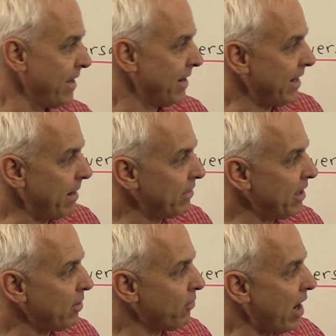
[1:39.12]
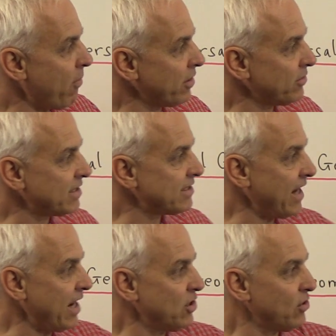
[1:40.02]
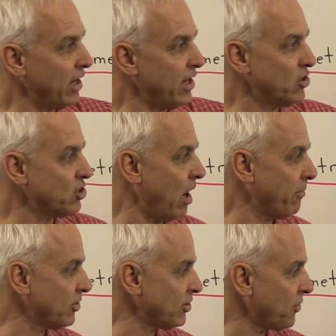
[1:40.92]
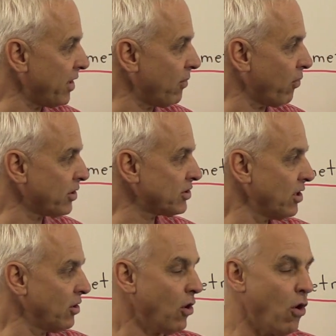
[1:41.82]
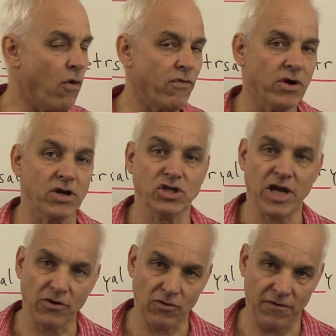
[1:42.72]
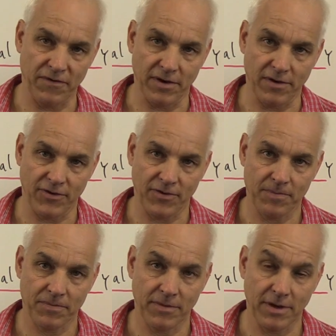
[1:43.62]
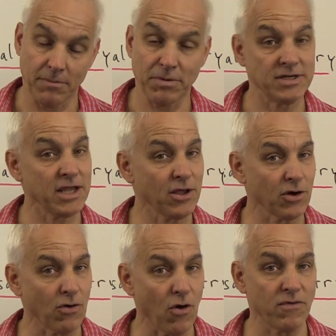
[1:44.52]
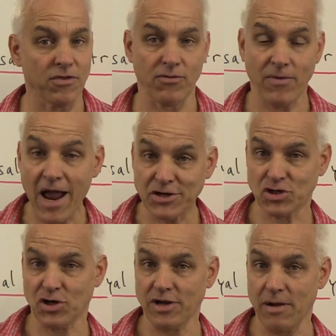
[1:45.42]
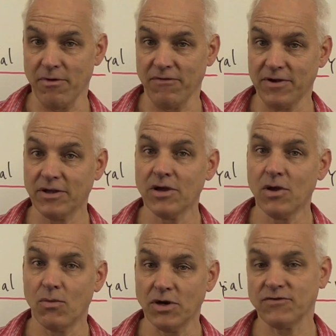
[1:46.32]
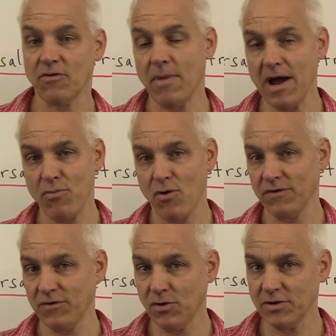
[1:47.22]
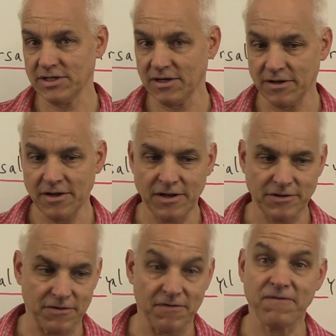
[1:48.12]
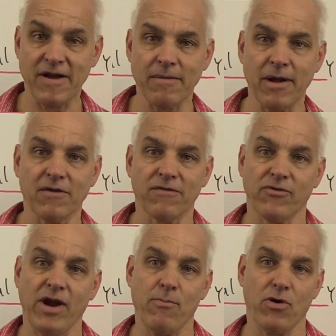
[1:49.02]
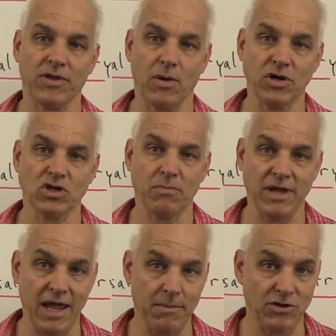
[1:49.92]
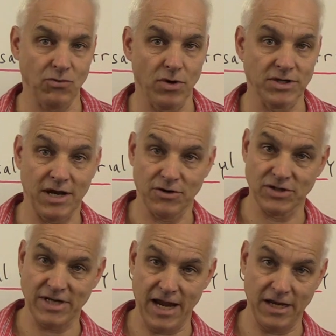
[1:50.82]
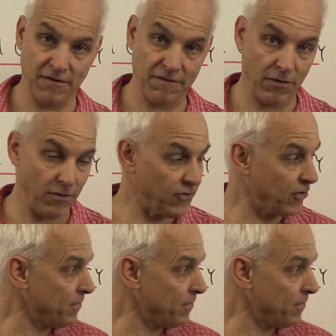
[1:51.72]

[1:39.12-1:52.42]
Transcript: Namely, I want to extend Euclidean geometry so that it works over general fields, in particular over the rational number field, which from my point of view is the sort of fundamental framework that we should be aiming towards understanding first,